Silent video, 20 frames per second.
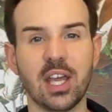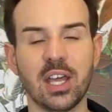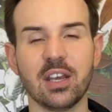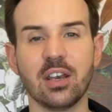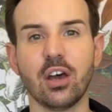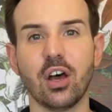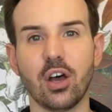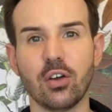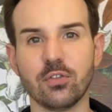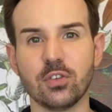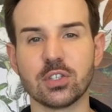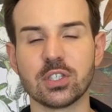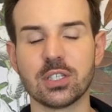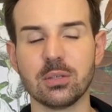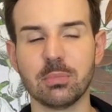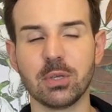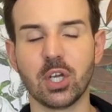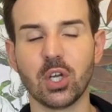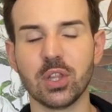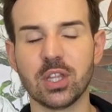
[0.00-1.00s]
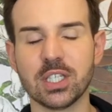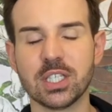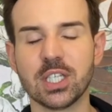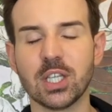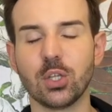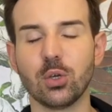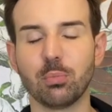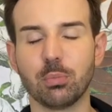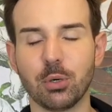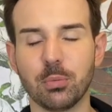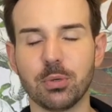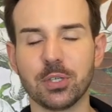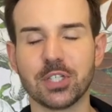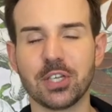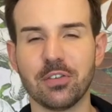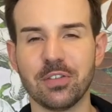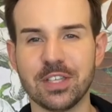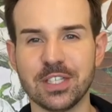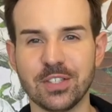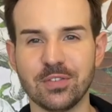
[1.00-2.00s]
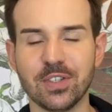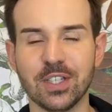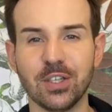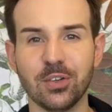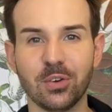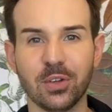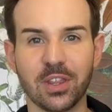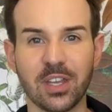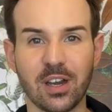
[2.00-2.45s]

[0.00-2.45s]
and obviously because this is the purpose of this video,